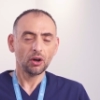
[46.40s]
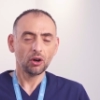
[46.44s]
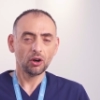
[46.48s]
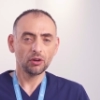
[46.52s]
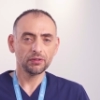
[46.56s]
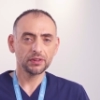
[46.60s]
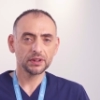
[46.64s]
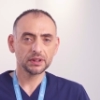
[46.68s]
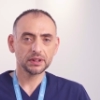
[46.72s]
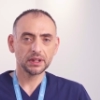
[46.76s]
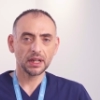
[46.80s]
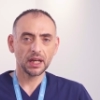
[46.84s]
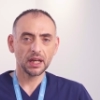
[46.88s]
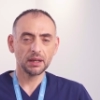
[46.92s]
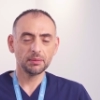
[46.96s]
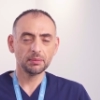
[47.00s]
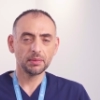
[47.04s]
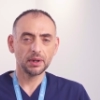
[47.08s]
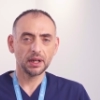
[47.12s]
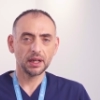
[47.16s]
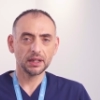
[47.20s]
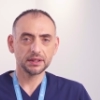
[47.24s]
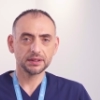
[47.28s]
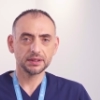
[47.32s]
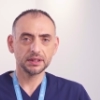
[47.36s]
Over
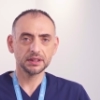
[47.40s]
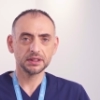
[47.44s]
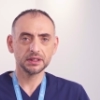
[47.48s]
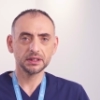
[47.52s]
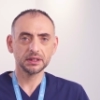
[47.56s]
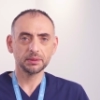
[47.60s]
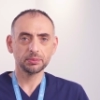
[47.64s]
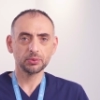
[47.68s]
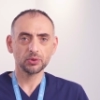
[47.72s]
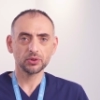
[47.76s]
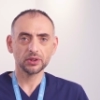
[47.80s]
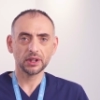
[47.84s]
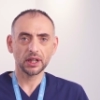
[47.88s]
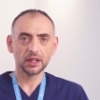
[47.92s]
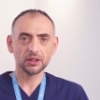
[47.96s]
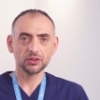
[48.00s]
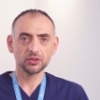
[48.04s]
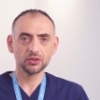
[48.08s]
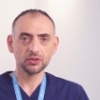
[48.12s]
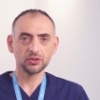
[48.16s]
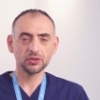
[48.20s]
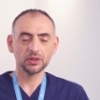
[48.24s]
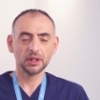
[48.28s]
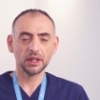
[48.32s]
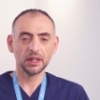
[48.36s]
time, assisted
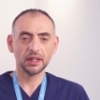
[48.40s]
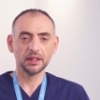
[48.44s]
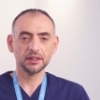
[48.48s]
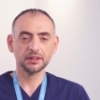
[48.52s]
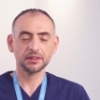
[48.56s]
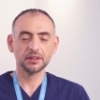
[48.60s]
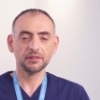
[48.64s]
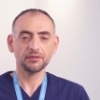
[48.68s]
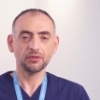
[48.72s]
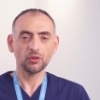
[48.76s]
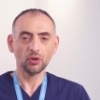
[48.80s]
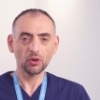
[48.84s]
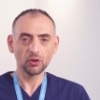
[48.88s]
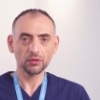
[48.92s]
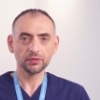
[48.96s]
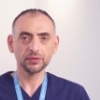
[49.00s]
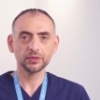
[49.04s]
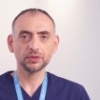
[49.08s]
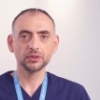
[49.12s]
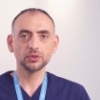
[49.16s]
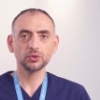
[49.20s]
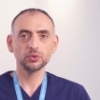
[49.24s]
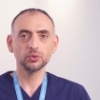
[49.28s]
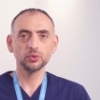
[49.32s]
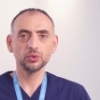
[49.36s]
reproduction has
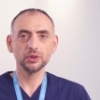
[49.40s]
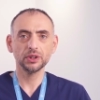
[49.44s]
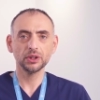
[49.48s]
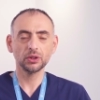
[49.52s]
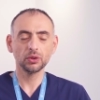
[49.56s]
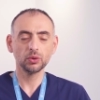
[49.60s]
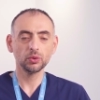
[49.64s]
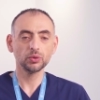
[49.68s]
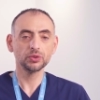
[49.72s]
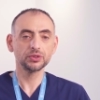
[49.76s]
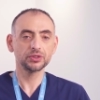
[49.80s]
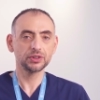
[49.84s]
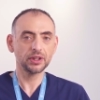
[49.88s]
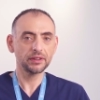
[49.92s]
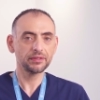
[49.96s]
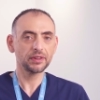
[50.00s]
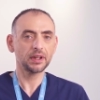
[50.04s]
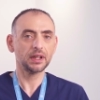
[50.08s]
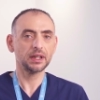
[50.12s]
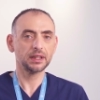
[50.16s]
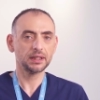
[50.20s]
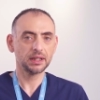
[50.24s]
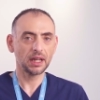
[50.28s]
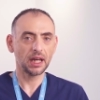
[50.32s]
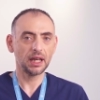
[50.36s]
evolved to include
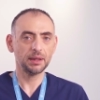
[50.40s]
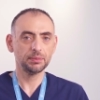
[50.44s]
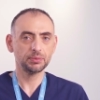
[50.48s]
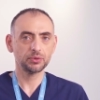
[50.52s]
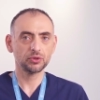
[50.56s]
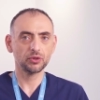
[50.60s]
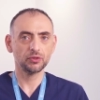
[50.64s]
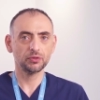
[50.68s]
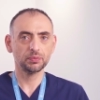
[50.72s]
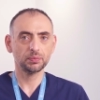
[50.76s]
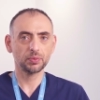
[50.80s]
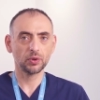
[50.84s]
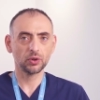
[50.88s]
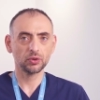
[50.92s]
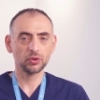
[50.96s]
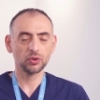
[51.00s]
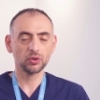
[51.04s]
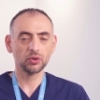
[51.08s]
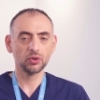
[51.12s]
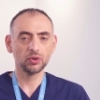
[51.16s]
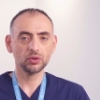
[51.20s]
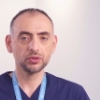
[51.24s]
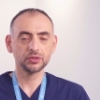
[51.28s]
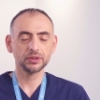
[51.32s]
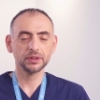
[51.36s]
several types of
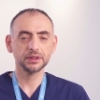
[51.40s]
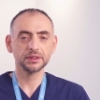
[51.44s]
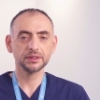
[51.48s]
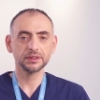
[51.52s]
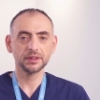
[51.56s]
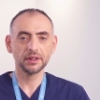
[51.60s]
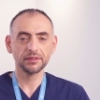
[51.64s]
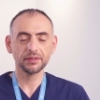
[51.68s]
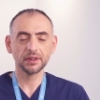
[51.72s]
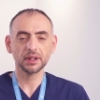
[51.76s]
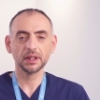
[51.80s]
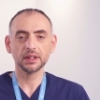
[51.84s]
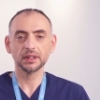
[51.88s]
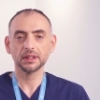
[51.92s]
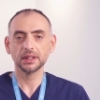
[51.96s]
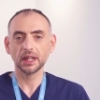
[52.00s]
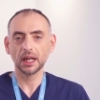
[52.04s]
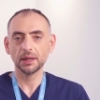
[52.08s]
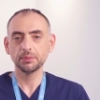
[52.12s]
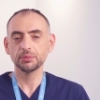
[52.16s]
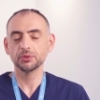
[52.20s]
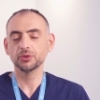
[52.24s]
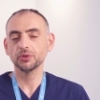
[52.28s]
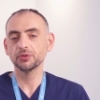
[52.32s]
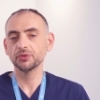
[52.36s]
protocols and several
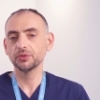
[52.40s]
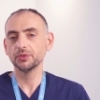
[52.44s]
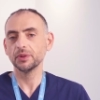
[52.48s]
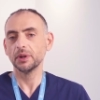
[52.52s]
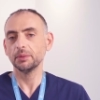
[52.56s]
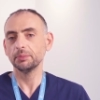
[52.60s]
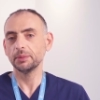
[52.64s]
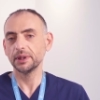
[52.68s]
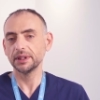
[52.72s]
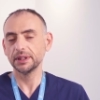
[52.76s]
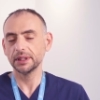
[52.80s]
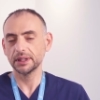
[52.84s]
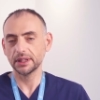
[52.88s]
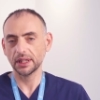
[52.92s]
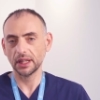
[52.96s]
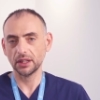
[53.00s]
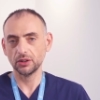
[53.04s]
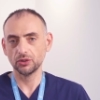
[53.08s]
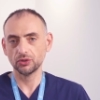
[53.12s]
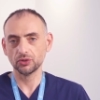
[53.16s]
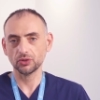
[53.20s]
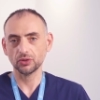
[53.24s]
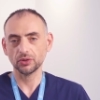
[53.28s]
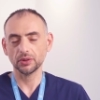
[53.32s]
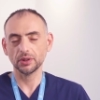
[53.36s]
types of
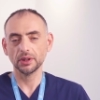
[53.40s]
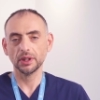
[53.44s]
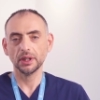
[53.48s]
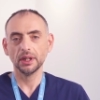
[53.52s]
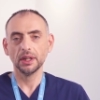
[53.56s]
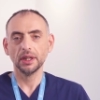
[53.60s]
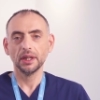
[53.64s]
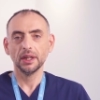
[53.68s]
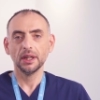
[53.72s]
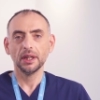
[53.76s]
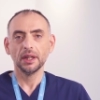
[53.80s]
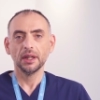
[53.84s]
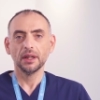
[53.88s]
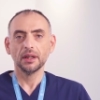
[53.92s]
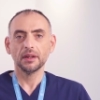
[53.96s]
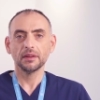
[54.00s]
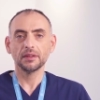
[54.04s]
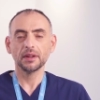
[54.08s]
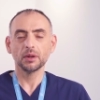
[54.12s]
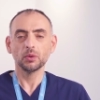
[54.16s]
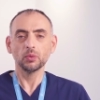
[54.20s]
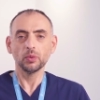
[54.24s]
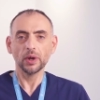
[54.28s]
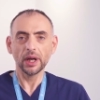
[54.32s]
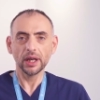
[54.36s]
medication.
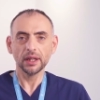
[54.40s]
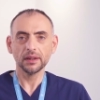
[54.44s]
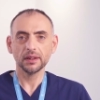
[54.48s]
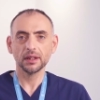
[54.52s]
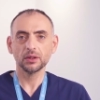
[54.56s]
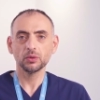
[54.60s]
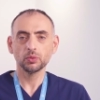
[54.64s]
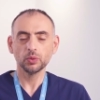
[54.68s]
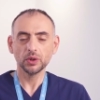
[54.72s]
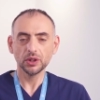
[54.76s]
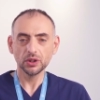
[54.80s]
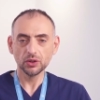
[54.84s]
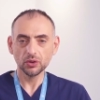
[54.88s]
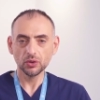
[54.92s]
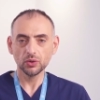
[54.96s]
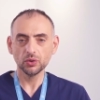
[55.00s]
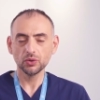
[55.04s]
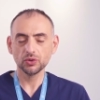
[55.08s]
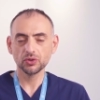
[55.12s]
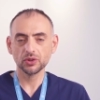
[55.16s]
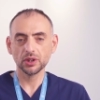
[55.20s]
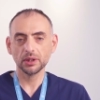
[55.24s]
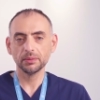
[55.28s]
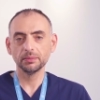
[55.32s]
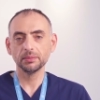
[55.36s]
The way that we
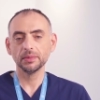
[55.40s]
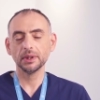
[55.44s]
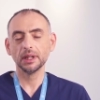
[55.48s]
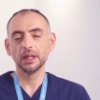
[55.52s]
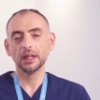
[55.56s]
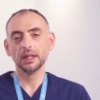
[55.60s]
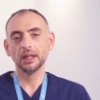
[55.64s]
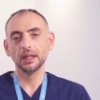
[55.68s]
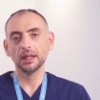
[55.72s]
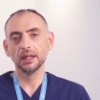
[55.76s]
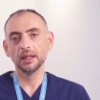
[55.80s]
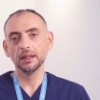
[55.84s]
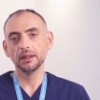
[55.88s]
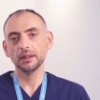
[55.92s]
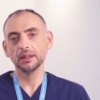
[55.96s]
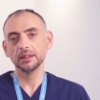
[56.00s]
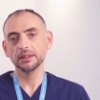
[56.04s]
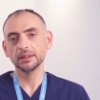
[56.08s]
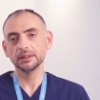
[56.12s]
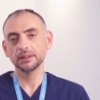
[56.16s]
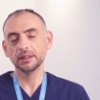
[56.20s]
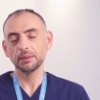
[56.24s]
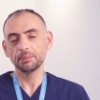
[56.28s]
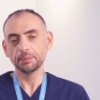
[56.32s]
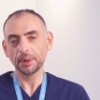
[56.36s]
use them uh,
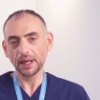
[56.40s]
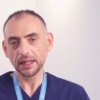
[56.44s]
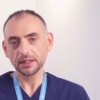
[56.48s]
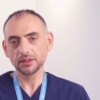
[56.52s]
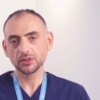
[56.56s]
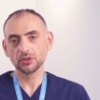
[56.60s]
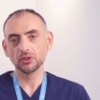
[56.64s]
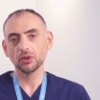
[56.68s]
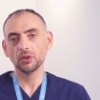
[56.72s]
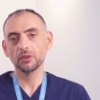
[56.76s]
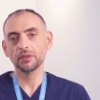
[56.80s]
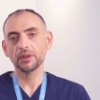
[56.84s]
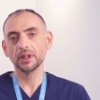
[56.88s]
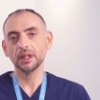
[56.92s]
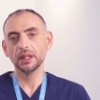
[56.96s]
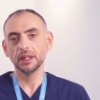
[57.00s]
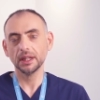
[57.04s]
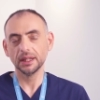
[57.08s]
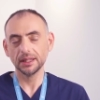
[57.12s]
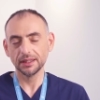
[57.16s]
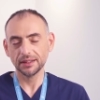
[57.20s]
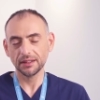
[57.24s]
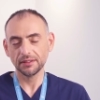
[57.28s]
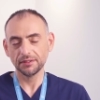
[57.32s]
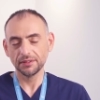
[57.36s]
depends on the
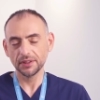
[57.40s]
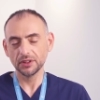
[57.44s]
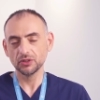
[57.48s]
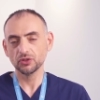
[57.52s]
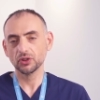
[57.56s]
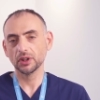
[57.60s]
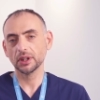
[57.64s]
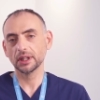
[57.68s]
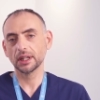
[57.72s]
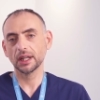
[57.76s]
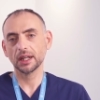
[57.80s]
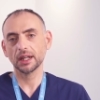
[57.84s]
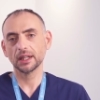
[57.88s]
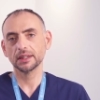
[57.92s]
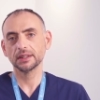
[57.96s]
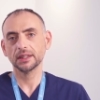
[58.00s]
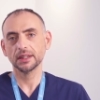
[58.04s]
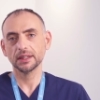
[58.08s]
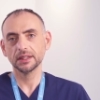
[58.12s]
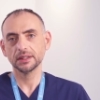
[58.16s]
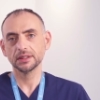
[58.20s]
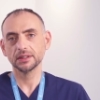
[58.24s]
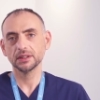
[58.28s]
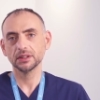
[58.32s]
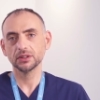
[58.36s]
individual
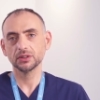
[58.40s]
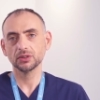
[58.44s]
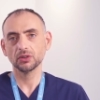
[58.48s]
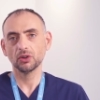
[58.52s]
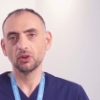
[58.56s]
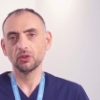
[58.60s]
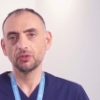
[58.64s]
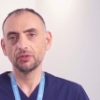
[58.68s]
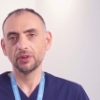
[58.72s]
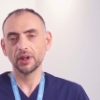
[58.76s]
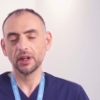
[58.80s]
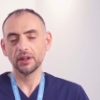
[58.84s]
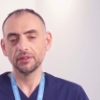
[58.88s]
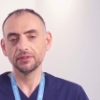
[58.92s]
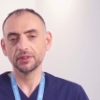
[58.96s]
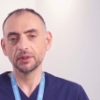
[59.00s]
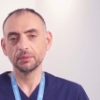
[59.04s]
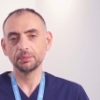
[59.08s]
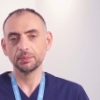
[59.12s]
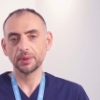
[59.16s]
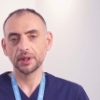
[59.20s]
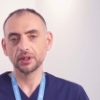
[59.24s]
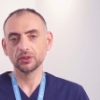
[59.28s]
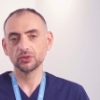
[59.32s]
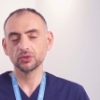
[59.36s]
characteristics of every
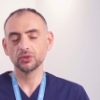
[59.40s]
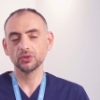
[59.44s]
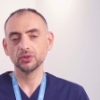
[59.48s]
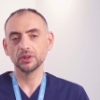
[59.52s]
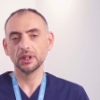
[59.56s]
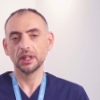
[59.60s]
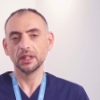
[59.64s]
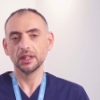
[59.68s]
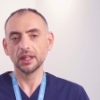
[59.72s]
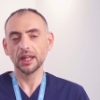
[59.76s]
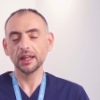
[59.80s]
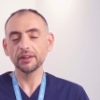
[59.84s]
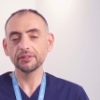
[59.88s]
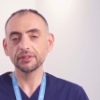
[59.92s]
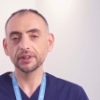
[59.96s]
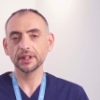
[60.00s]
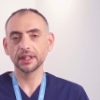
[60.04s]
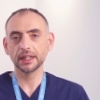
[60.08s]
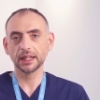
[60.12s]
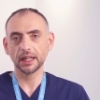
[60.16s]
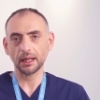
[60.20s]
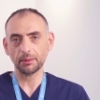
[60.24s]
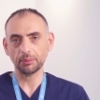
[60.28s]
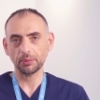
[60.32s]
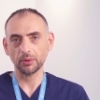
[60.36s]
person and every
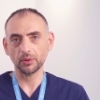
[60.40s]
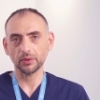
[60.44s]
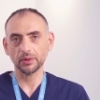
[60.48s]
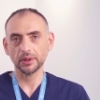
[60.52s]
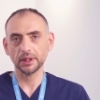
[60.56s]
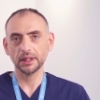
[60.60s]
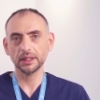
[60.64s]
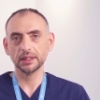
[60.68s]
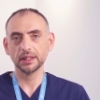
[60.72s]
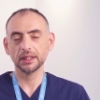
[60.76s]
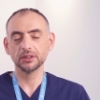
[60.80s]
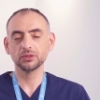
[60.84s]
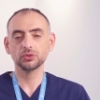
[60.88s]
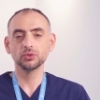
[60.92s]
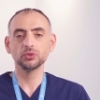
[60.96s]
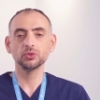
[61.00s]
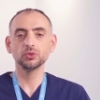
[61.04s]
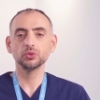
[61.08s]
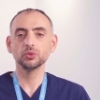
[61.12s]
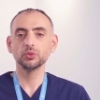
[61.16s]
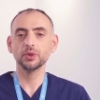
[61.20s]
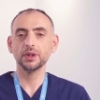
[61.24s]
couple. It has to do